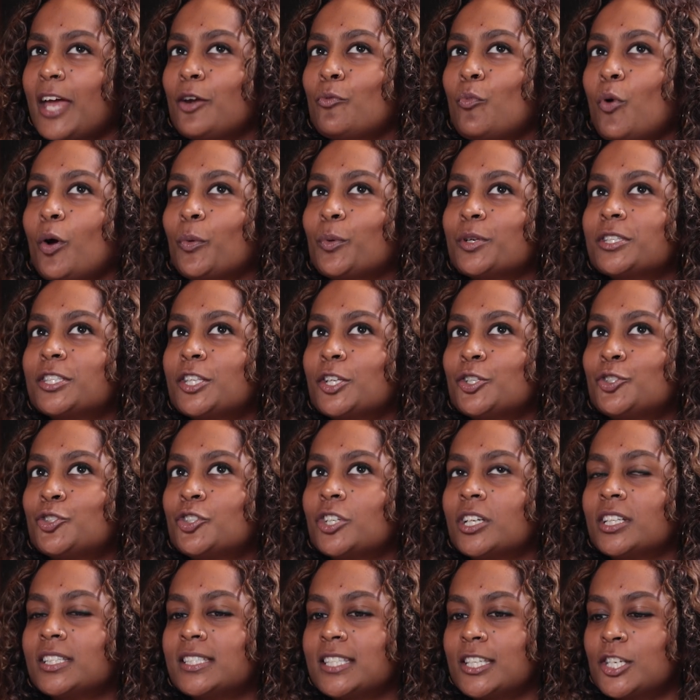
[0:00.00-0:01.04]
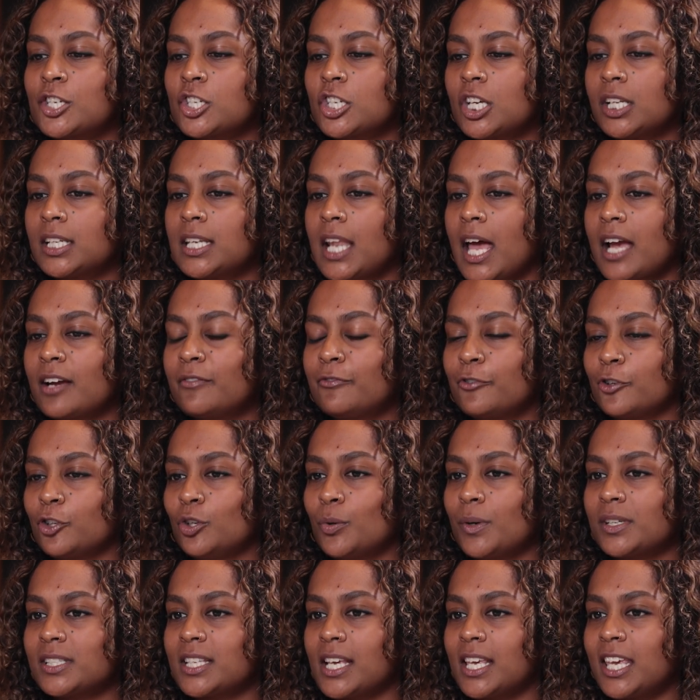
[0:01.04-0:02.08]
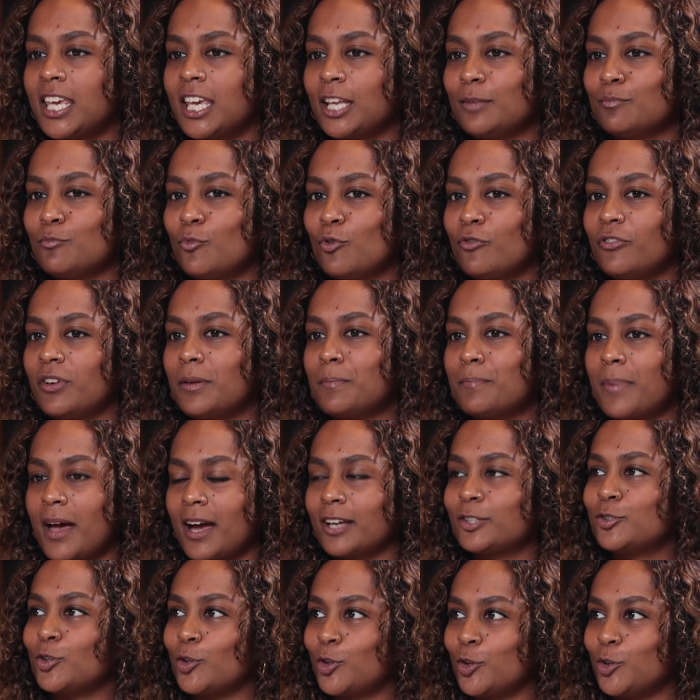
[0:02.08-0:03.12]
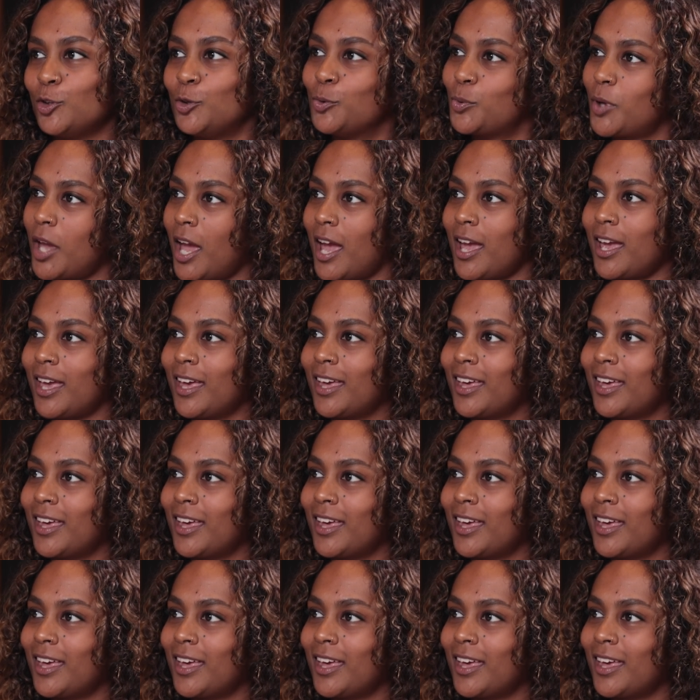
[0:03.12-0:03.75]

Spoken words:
And what was the transition like for you as a kid moving back to the UK?